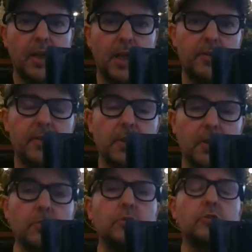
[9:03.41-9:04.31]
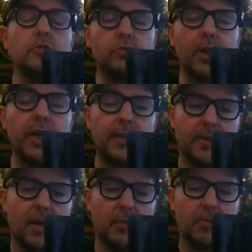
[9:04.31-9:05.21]
anything that goes straight
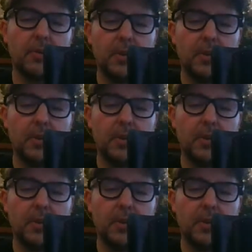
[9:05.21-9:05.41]
up